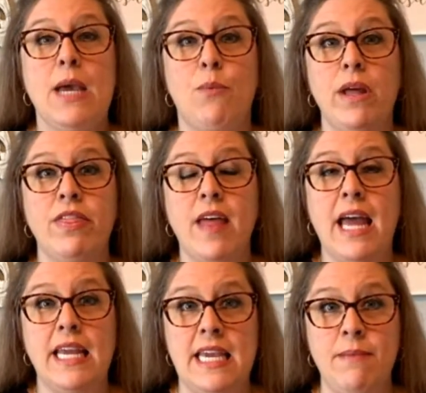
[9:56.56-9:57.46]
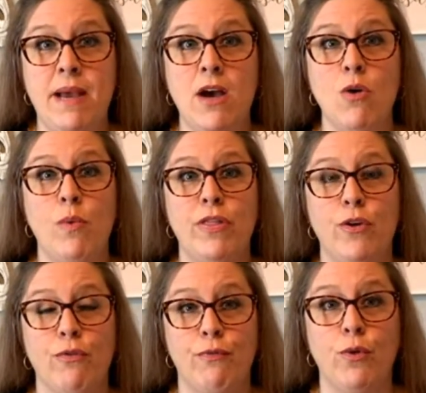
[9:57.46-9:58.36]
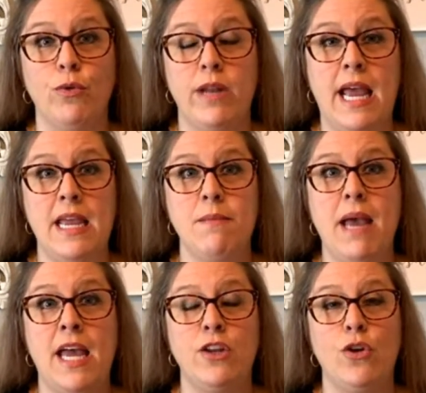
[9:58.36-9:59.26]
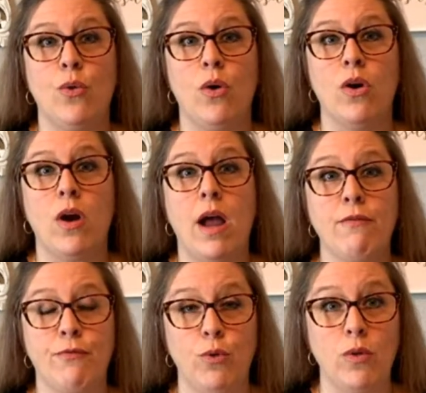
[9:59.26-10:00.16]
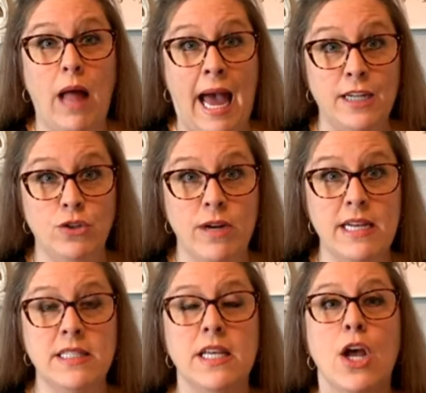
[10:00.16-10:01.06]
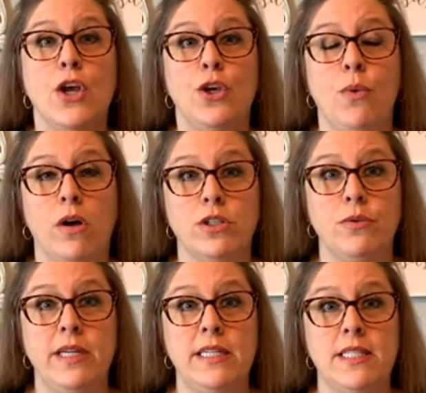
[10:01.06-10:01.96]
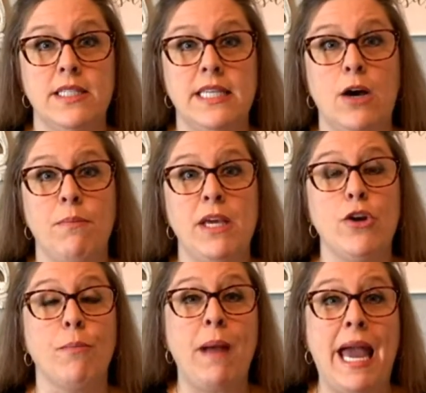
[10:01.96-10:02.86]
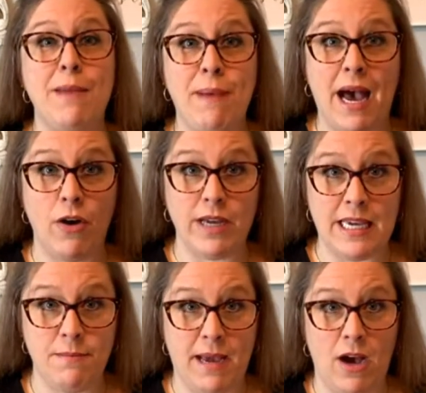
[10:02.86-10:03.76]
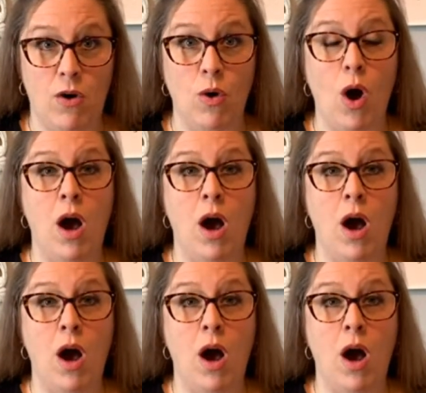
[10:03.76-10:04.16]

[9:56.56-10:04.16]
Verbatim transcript: With that email with your full name and your full address, you also need to tell me your PayPal email.